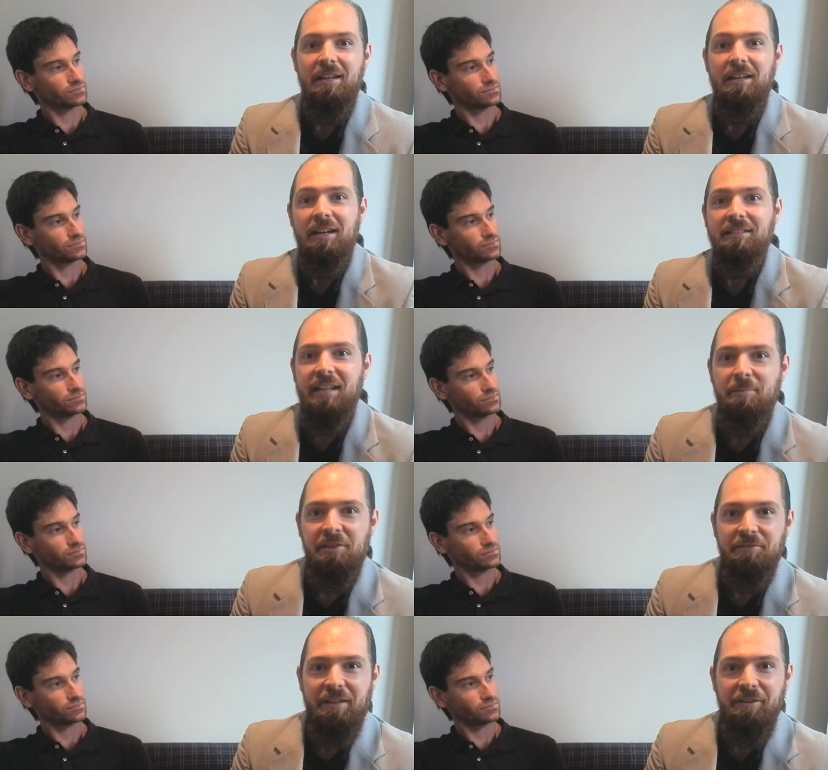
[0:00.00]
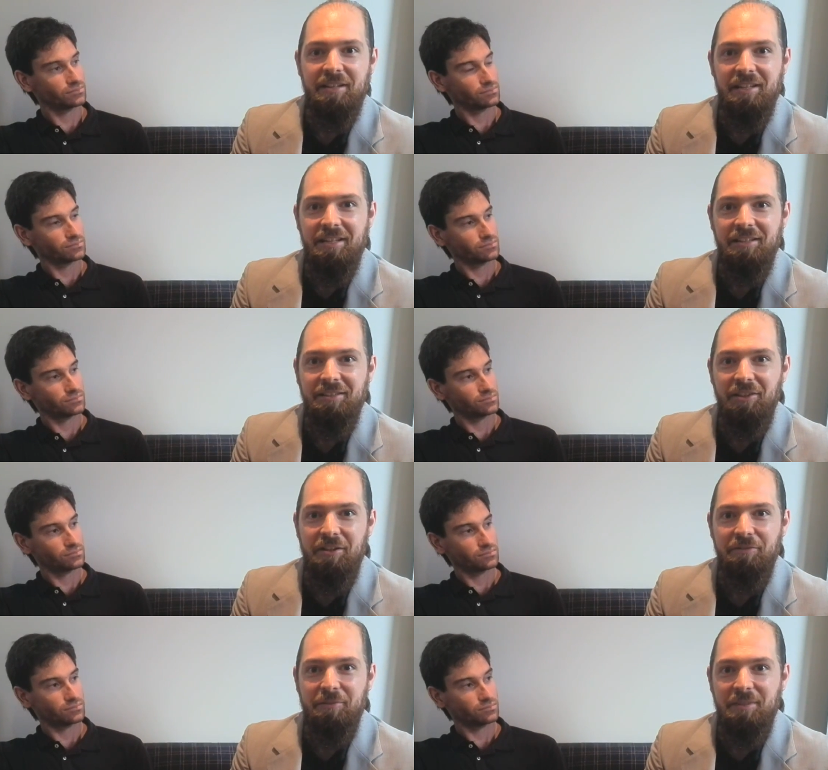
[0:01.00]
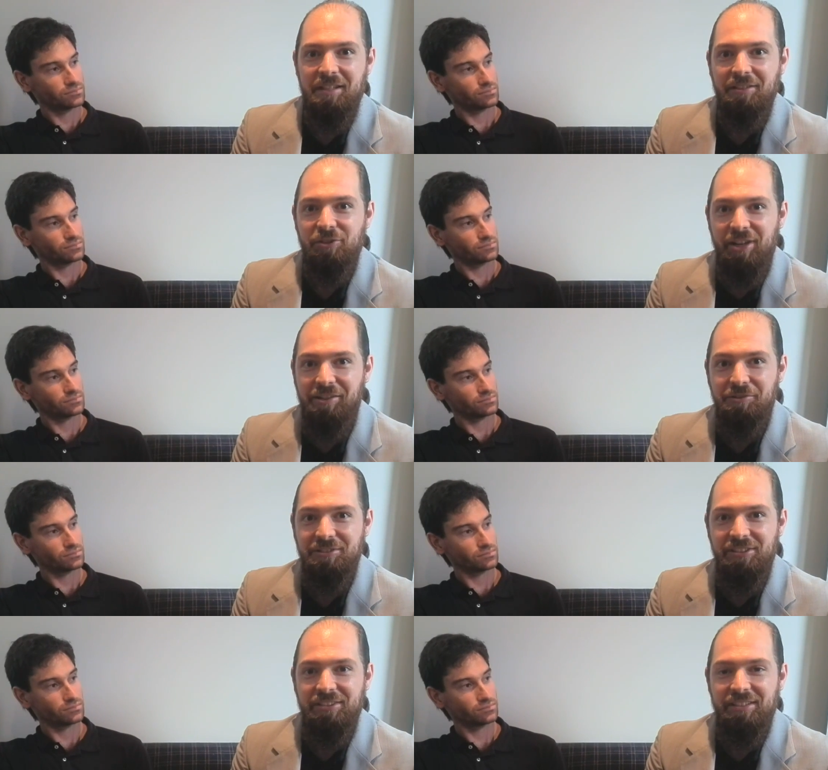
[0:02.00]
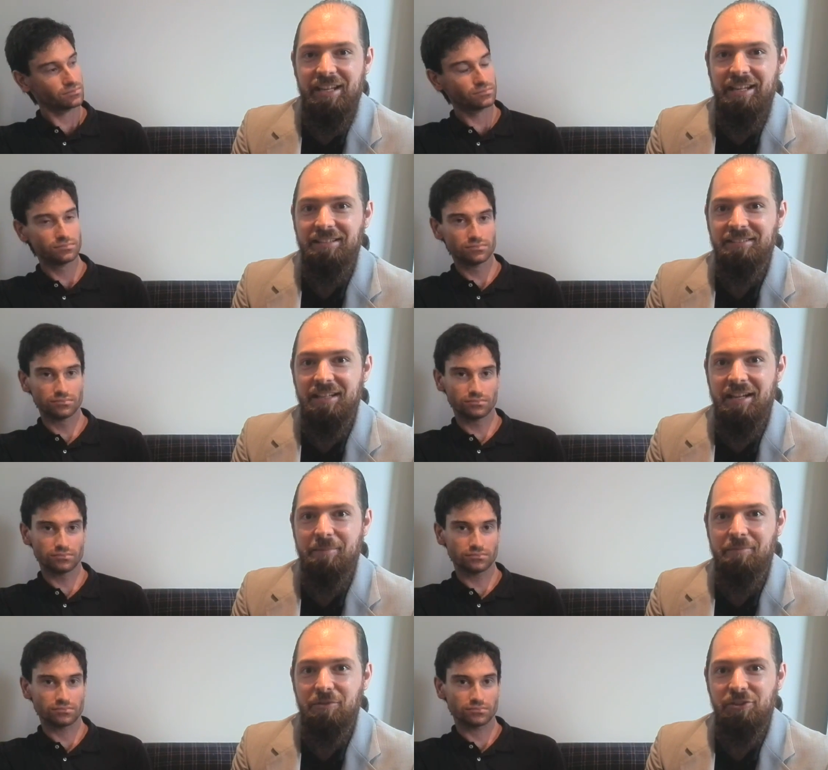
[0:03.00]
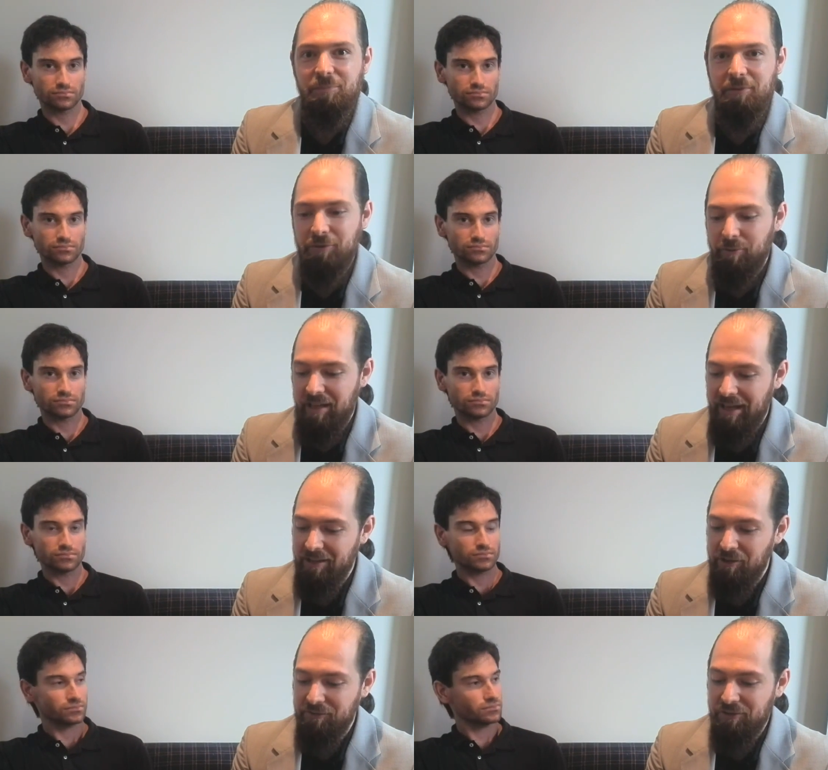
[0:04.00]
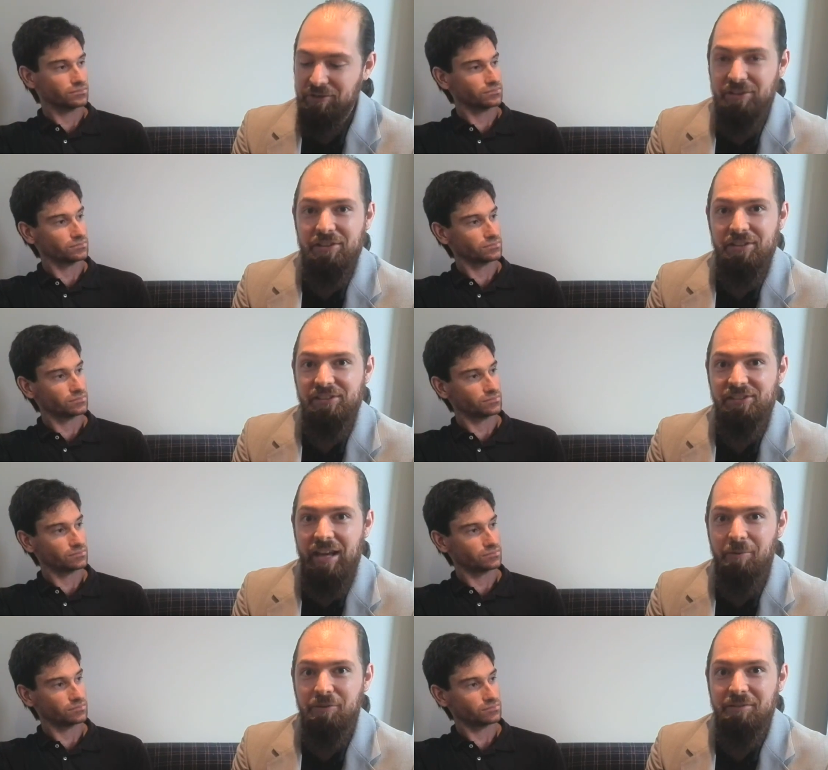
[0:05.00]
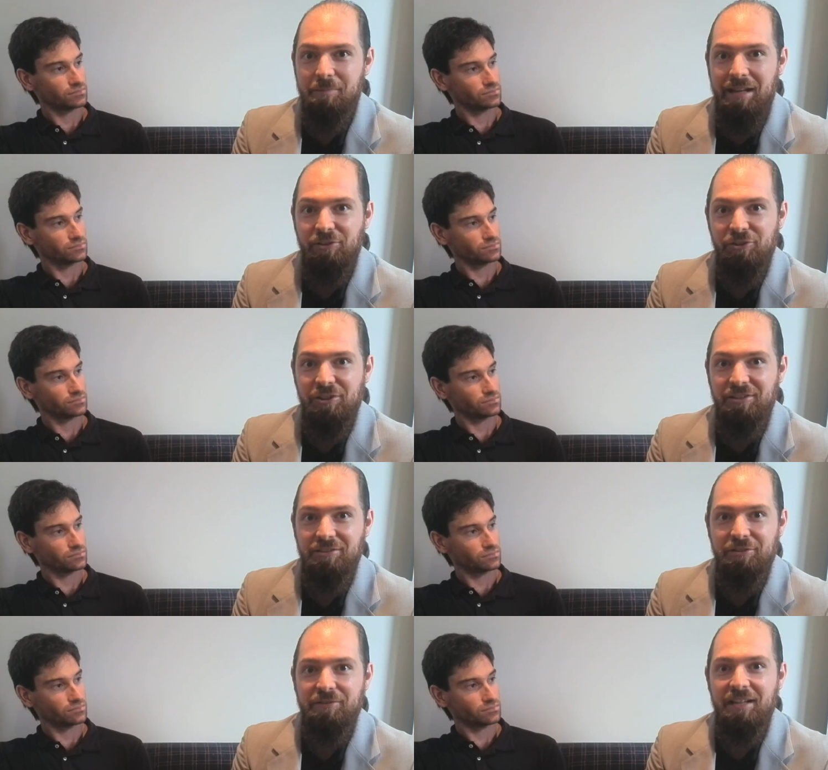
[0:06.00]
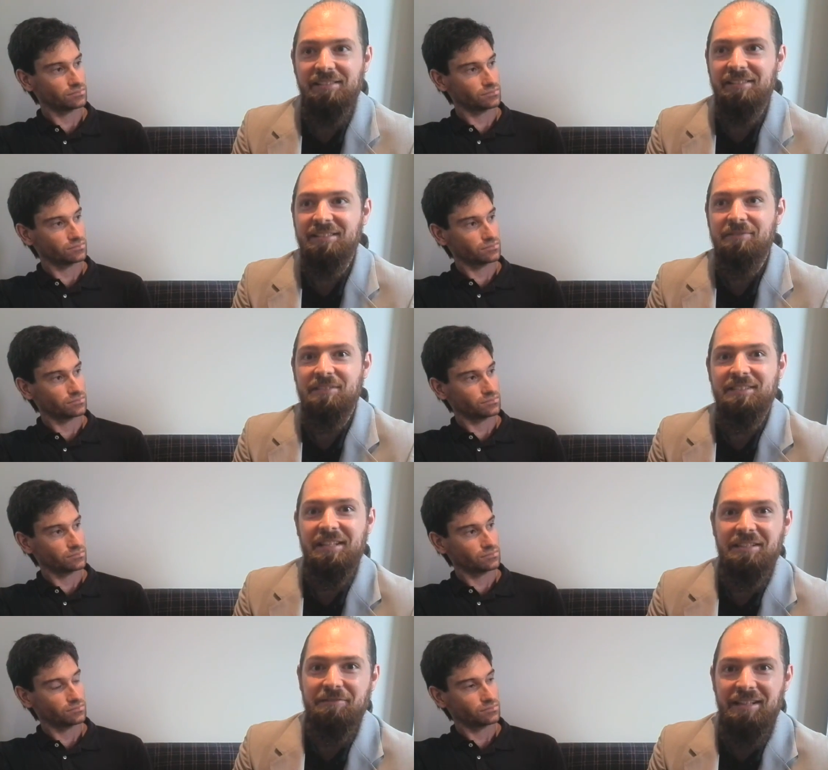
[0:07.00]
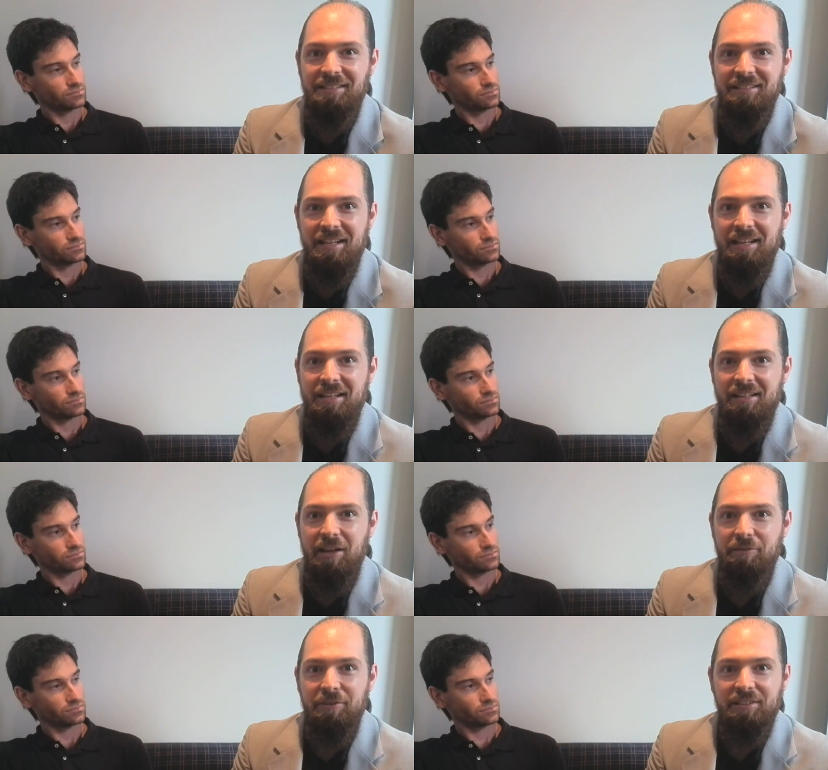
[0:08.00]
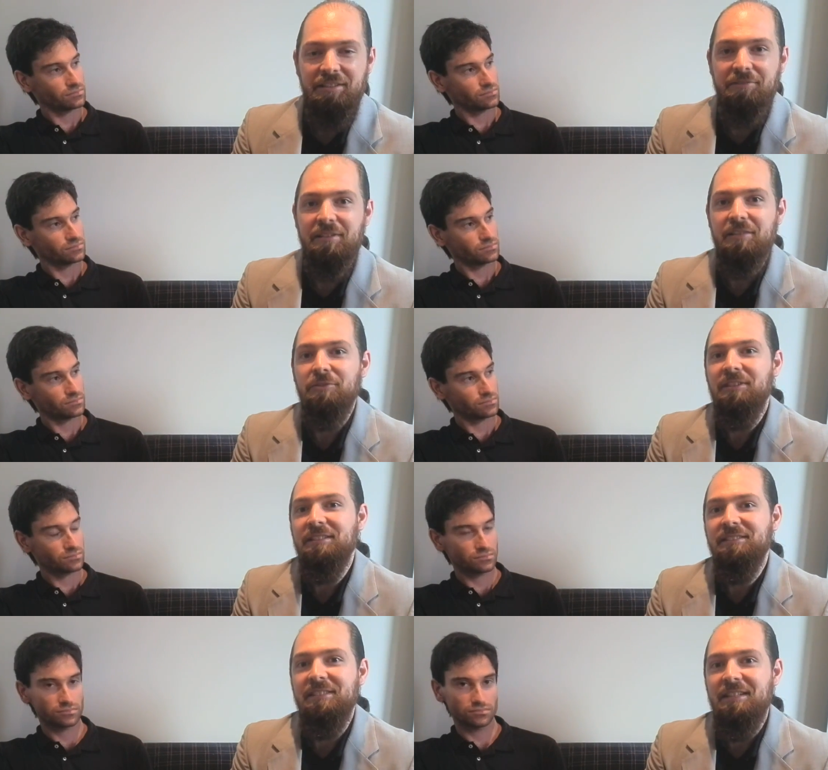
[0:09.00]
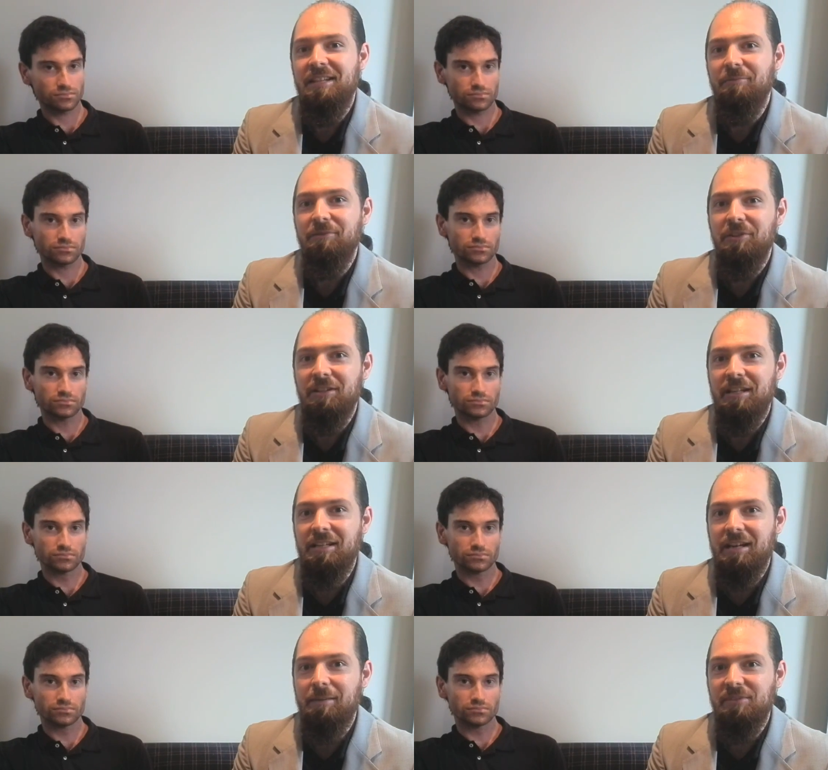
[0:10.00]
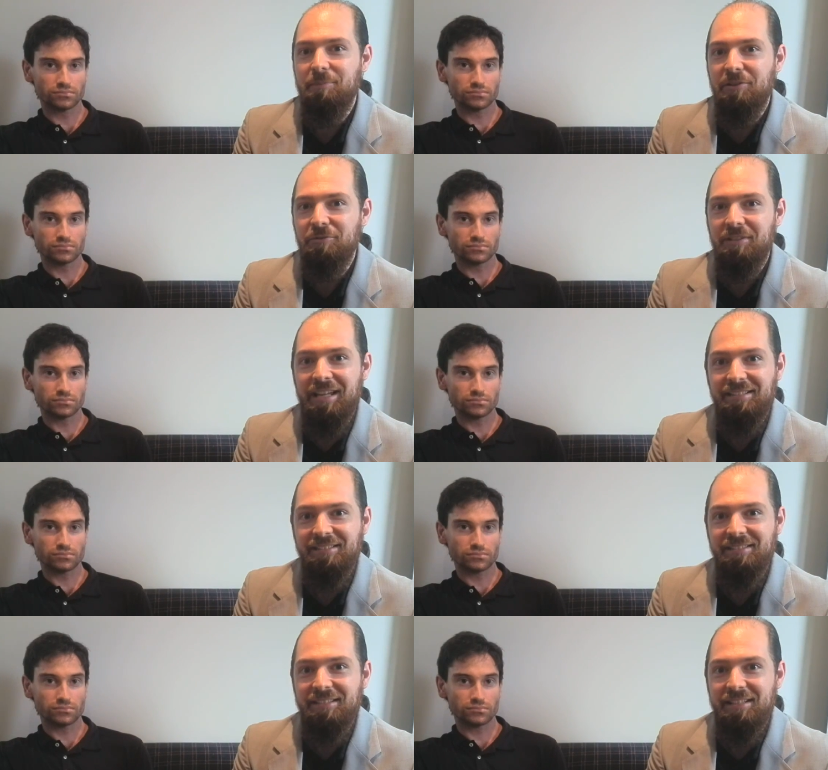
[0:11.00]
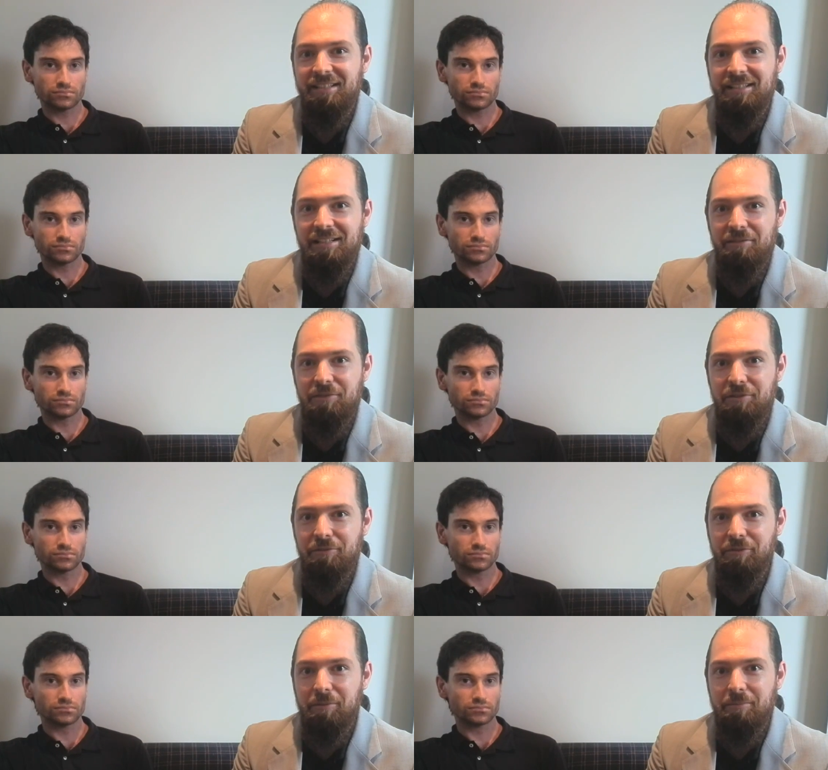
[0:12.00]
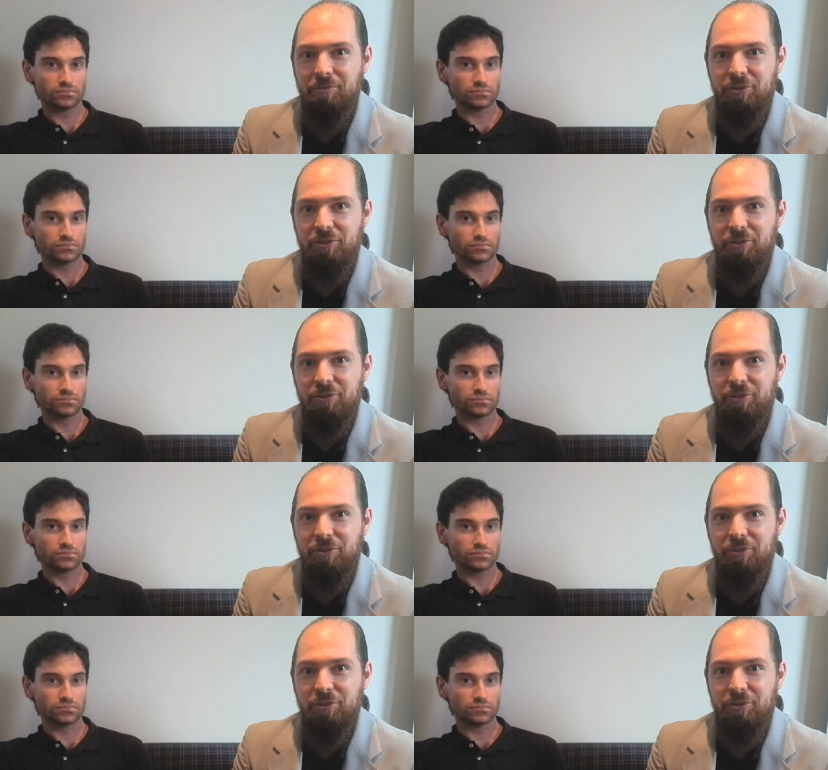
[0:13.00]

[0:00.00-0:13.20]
Speaker 1: Uh, Damien Ferri here, live from the Unshackled, and um, just before we head off to the Stalwart Bastion 2017 event over at the Cathedral in Sydney, we've got a um, special guest, an interview from